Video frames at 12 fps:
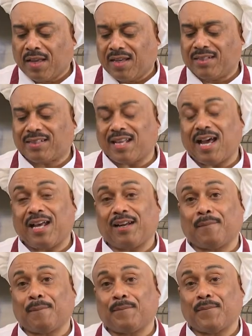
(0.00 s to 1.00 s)
is
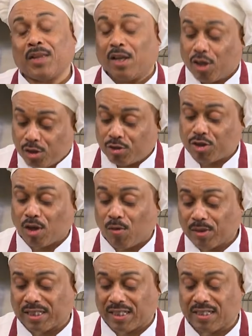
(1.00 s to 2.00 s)
that you
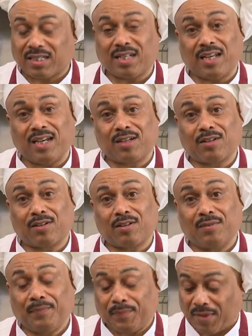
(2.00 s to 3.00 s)
soak this here
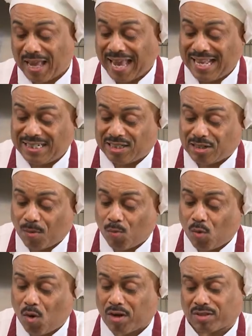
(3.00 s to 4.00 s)
in some
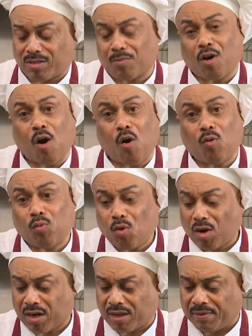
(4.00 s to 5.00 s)
water, some cold
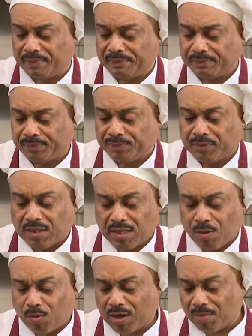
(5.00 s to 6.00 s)
water.
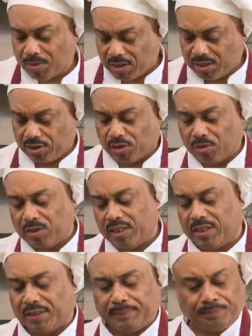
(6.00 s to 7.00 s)
Now what I'm gonna do
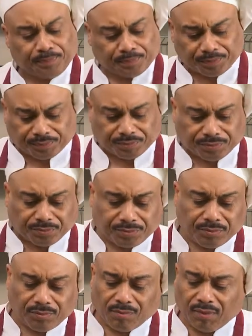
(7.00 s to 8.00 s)
here
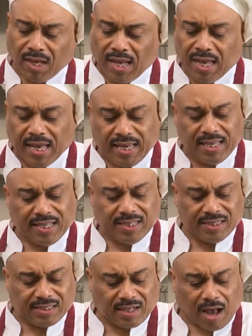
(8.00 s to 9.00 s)

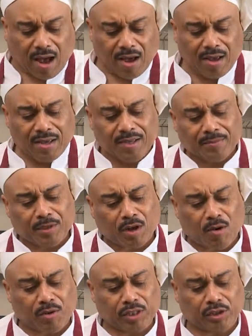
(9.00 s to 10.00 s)
is I am
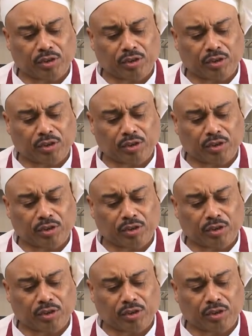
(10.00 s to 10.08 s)
going